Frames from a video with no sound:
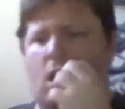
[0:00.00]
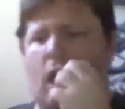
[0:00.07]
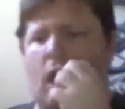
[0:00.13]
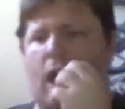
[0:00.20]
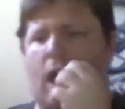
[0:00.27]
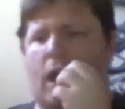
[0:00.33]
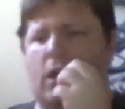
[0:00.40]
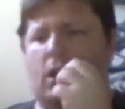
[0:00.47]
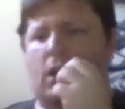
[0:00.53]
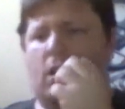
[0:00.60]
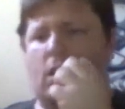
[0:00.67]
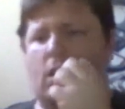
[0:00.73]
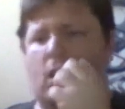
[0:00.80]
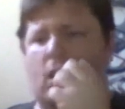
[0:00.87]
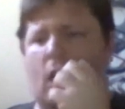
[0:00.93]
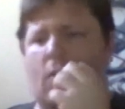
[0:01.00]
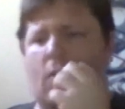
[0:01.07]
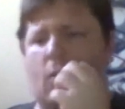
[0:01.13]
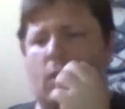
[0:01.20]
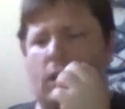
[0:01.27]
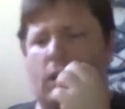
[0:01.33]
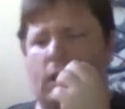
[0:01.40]
And
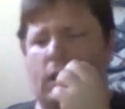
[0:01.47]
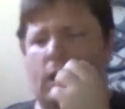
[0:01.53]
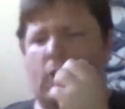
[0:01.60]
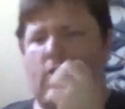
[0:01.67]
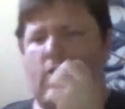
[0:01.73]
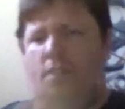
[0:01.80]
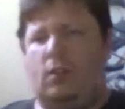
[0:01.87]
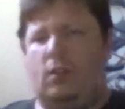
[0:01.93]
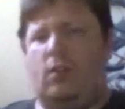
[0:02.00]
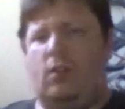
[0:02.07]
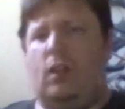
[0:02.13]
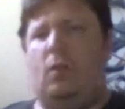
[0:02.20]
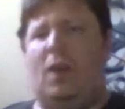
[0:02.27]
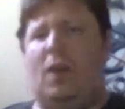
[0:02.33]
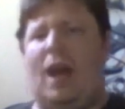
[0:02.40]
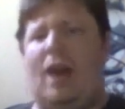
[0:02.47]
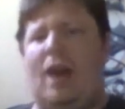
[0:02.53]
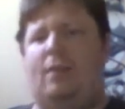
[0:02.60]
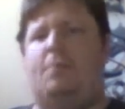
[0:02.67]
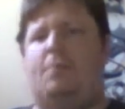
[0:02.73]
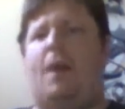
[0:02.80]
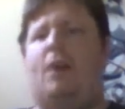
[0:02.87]
I'm really interested to see what
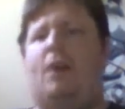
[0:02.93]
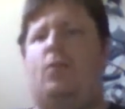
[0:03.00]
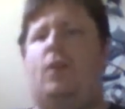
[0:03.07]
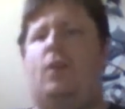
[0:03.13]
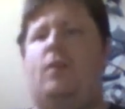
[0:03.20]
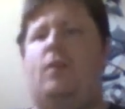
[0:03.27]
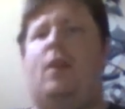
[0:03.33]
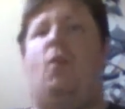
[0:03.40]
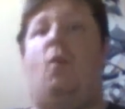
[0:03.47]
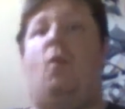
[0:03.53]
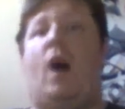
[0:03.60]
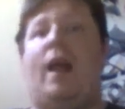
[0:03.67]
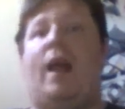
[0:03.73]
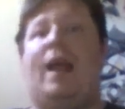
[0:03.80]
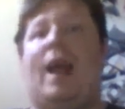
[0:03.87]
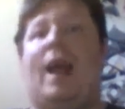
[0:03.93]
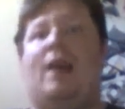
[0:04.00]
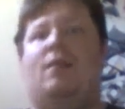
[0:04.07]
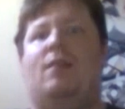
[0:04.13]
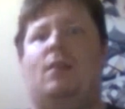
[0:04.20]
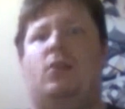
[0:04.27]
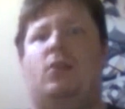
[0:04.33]
Adam's backstory is, like why he
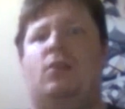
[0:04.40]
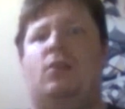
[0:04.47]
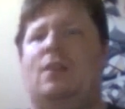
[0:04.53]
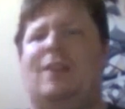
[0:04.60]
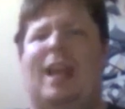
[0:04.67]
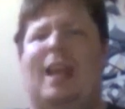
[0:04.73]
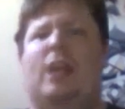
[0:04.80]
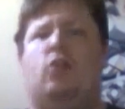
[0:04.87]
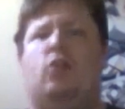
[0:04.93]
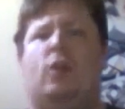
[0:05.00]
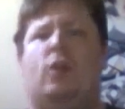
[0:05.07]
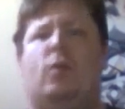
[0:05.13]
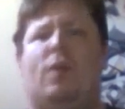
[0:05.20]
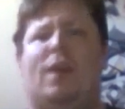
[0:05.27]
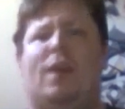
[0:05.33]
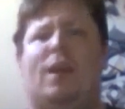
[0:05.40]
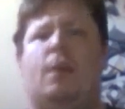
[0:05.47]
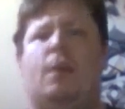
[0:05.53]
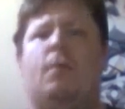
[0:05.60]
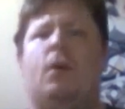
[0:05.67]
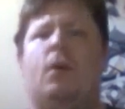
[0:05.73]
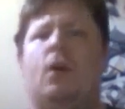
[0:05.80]
has such this hatred within
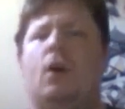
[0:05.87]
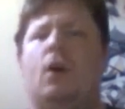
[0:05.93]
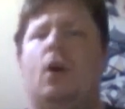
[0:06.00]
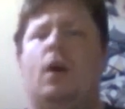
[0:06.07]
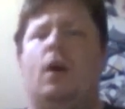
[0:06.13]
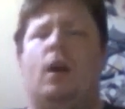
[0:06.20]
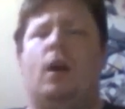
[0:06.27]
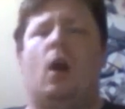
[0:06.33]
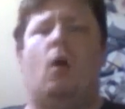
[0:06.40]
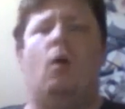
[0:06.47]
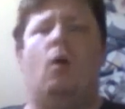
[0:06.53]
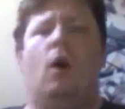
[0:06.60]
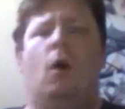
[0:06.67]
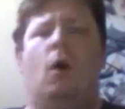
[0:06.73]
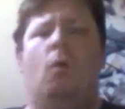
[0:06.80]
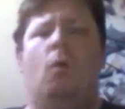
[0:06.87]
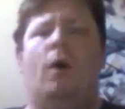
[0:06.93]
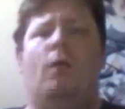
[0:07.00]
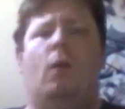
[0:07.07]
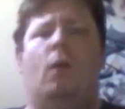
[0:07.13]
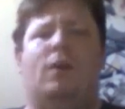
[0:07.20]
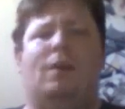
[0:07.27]
him.
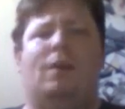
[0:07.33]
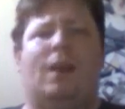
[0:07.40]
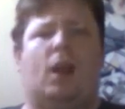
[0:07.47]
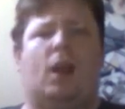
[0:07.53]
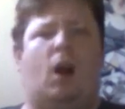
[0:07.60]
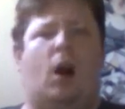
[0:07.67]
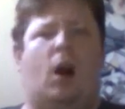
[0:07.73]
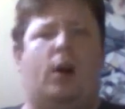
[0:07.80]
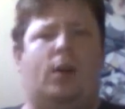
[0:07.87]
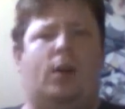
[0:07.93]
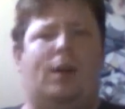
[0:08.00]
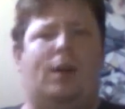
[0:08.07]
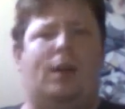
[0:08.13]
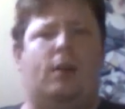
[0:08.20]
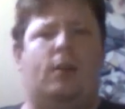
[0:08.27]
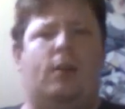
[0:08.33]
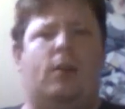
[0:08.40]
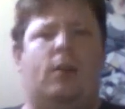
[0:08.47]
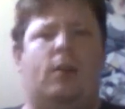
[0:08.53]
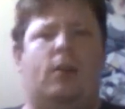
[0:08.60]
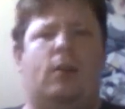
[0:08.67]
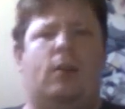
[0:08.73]
What was it that caused
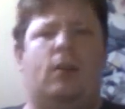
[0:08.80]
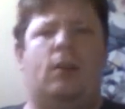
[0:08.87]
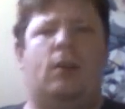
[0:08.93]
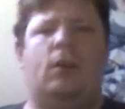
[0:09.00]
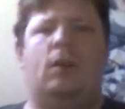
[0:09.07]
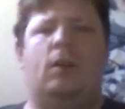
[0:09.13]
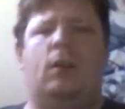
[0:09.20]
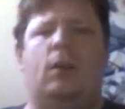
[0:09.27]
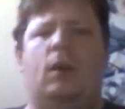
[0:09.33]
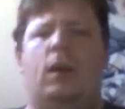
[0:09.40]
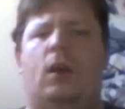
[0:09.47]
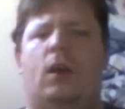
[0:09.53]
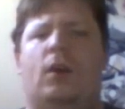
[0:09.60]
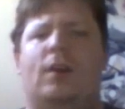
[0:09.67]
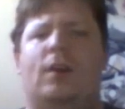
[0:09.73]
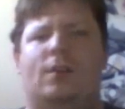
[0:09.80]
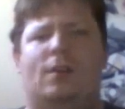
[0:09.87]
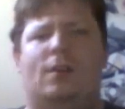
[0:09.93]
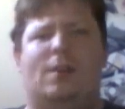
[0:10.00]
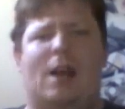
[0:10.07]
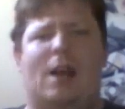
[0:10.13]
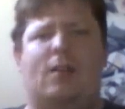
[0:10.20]
this? Because this
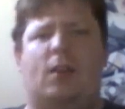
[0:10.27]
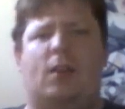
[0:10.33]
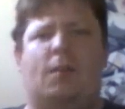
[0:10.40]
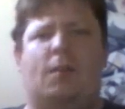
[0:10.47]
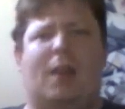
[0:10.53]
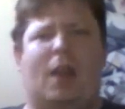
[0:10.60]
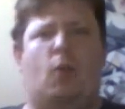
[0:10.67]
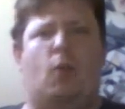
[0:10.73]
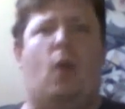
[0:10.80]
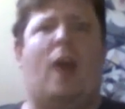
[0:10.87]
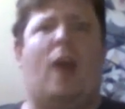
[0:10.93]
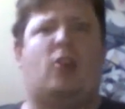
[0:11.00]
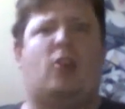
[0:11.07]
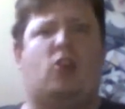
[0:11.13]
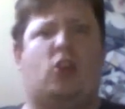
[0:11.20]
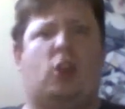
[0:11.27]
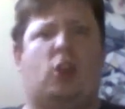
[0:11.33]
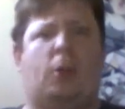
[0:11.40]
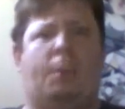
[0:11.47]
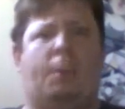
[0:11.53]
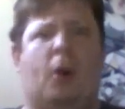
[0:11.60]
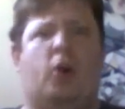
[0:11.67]
is not something a
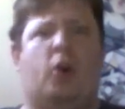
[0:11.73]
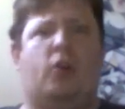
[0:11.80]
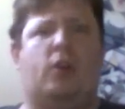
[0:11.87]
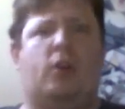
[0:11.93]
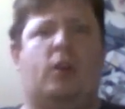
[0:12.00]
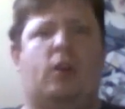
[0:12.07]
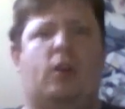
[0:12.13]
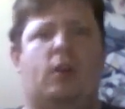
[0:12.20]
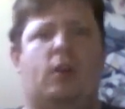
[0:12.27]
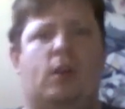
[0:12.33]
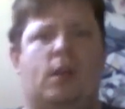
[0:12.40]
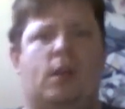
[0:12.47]
rational person